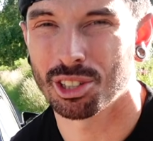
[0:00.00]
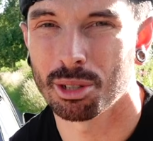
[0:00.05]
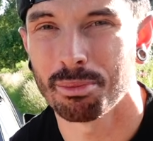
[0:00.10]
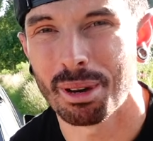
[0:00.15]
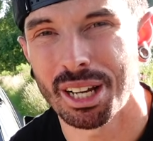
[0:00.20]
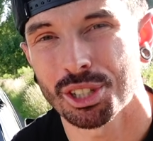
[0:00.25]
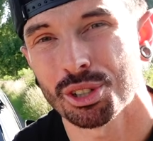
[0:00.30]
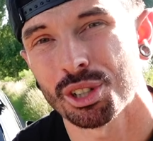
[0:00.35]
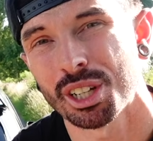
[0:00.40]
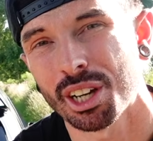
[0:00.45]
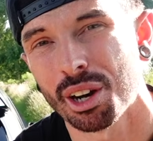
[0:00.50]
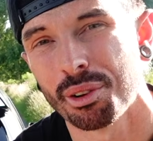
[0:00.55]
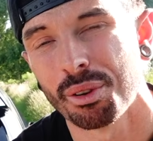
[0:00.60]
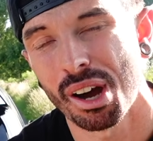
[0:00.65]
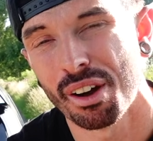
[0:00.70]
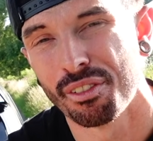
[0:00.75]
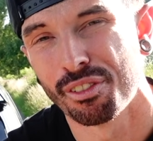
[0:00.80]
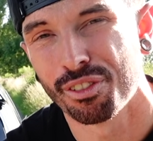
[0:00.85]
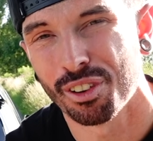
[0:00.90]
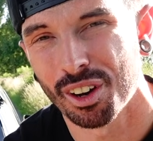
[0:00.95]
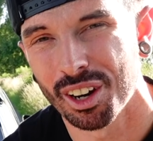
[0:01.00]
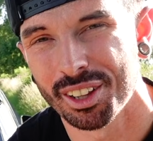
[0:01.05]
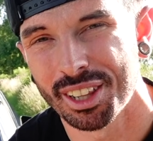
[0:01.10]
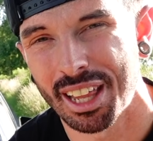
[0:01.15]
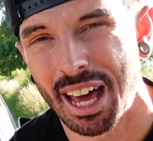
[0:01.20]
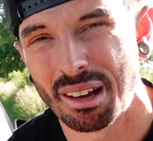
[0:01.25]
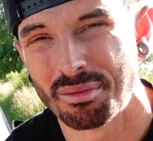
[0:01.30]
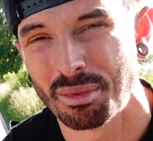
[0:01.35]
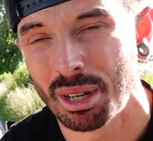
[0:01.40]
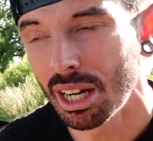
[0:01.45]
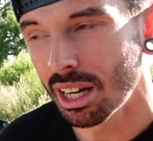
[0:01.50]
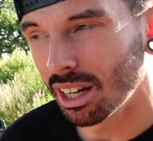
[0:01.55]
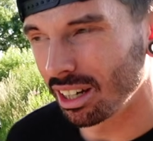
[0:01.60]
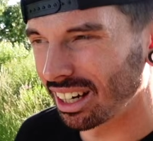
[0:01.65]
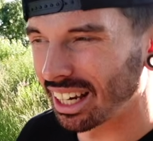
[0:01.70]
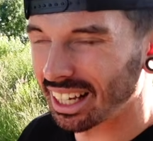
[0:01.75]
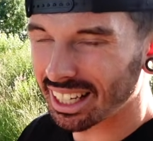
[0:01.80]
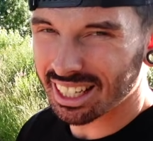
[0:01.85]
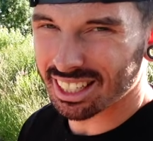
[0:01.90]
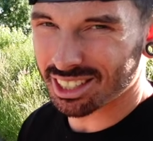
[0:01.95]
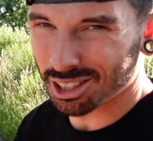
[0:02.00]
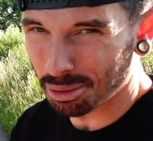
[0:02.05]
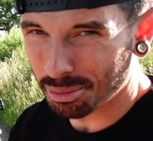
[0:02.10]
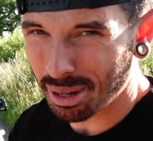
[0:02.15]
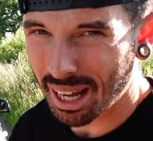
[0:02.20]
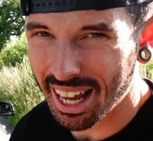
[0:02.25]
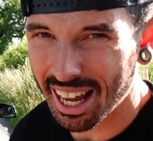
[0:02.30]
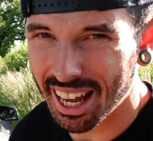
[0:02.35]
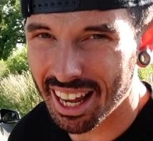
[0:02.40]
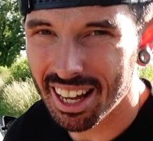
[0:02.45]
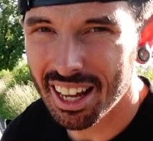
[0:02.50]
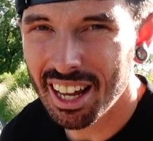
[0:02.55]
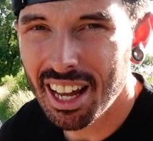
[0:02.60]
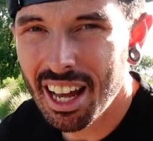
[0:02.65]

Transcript: So make sure you go and follow them. Link is up here.